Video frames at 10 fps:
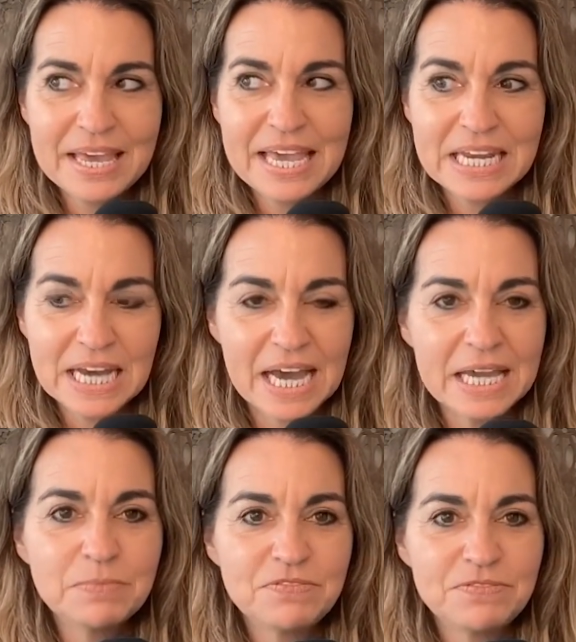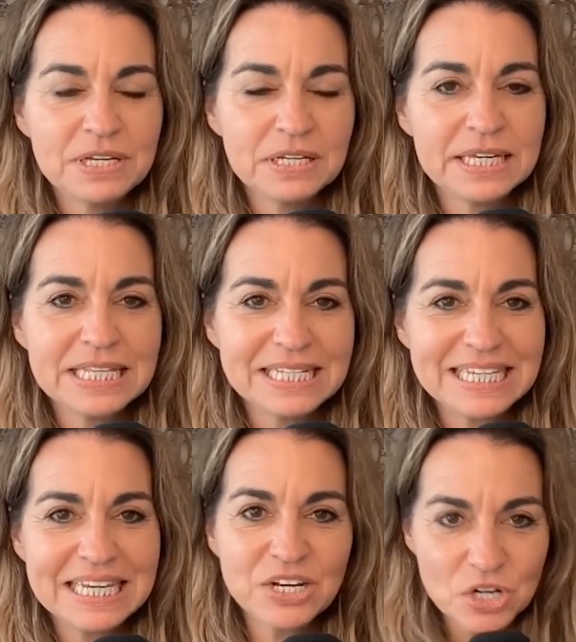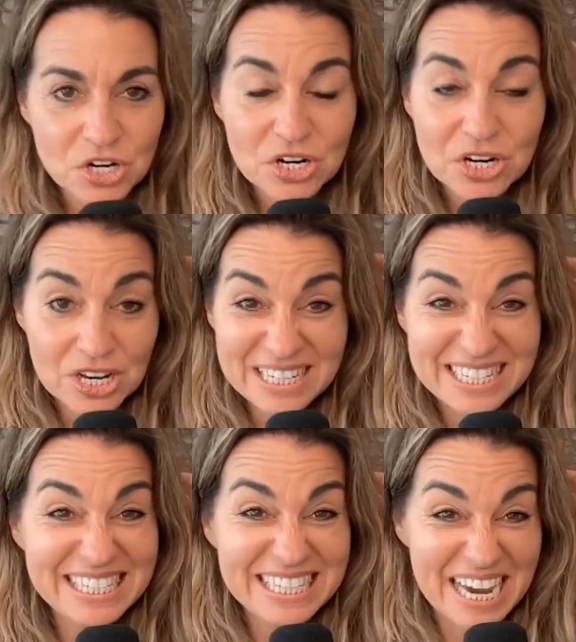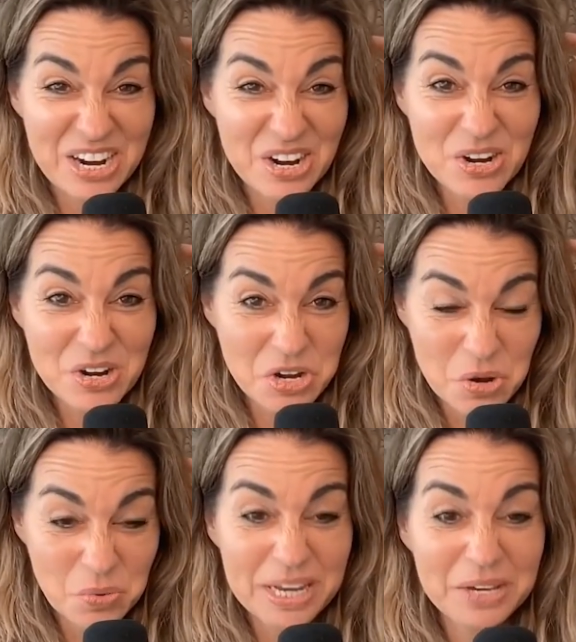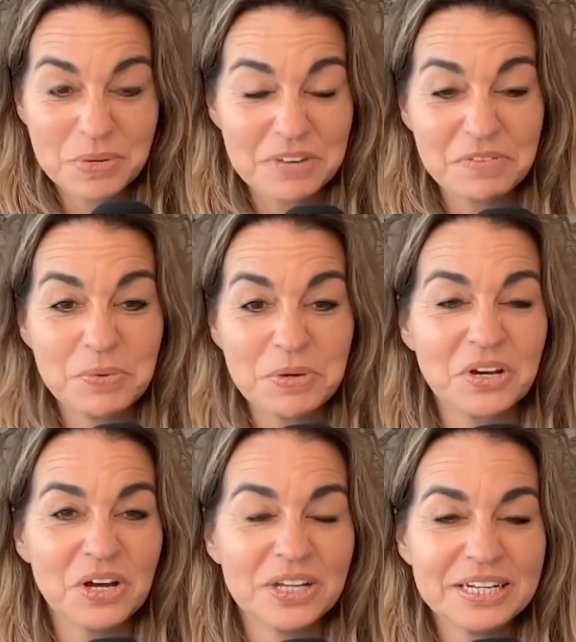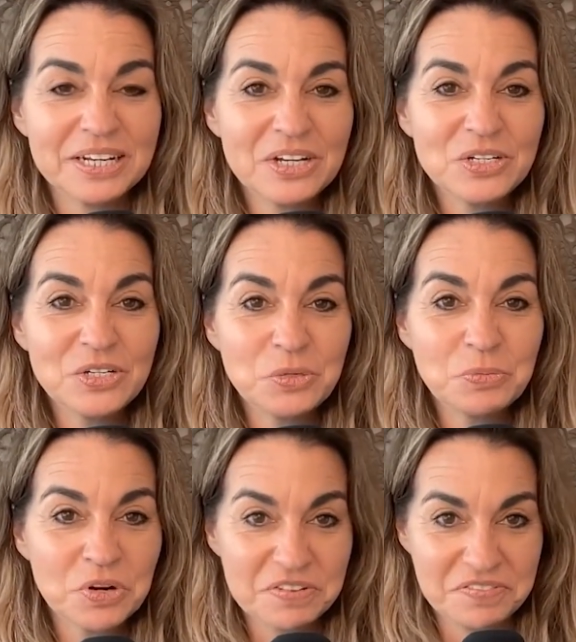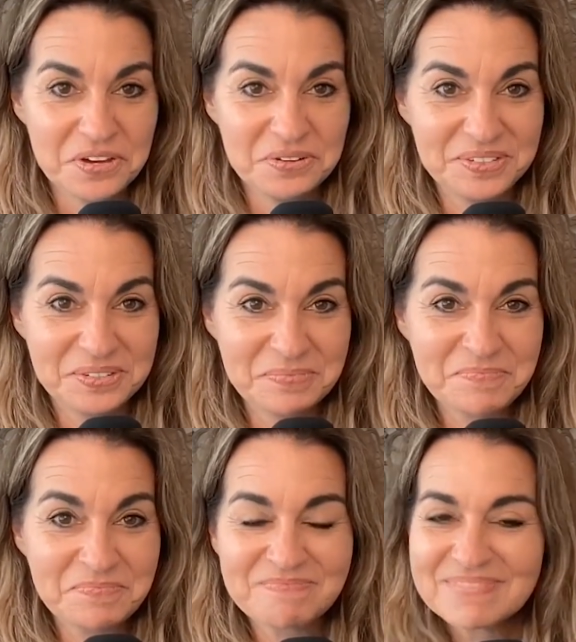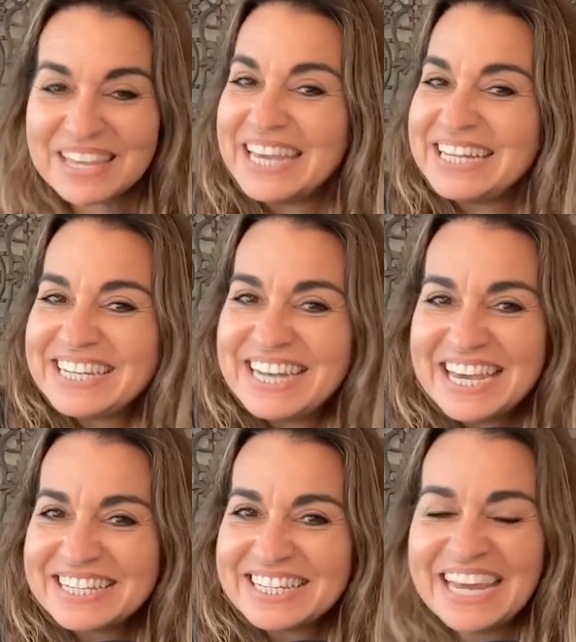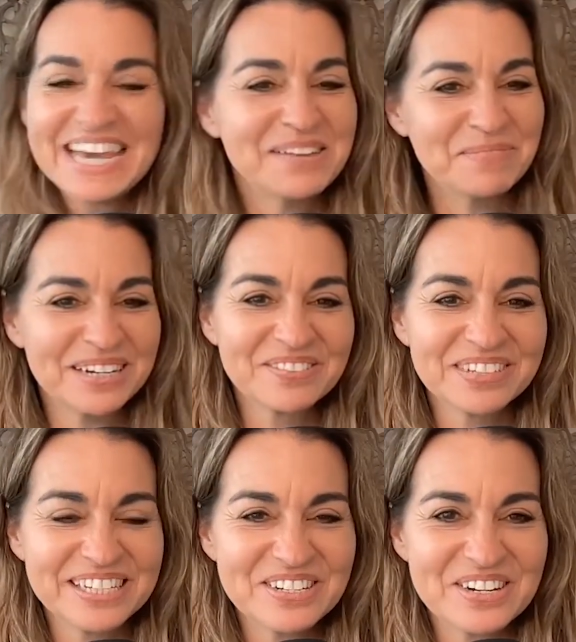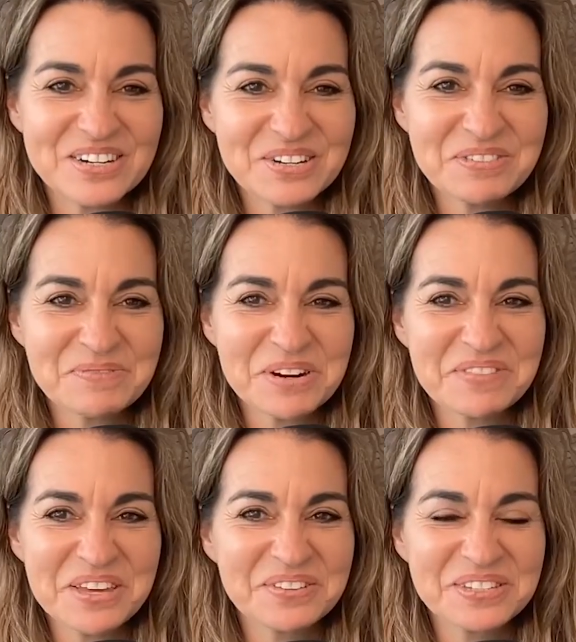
And I am feeling this inner desire, knowing, whatever you want to call it, to do more of those. And today is the day I'm going to really start doing more of those.